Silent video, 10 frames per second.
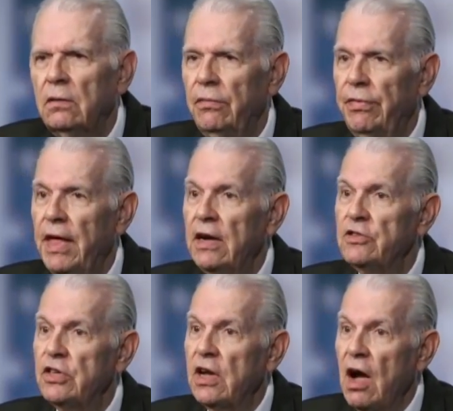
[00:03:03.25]
Then it's
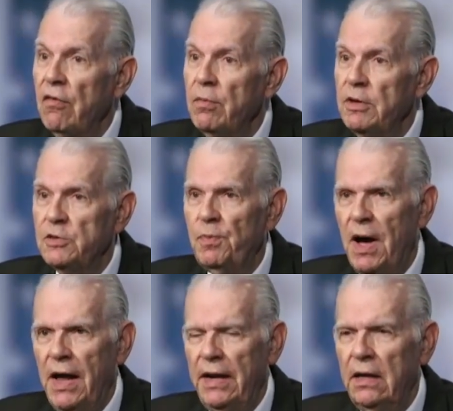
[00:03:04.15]
the government's
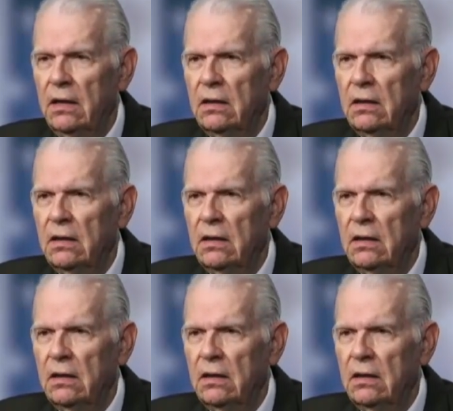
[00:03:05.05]
body.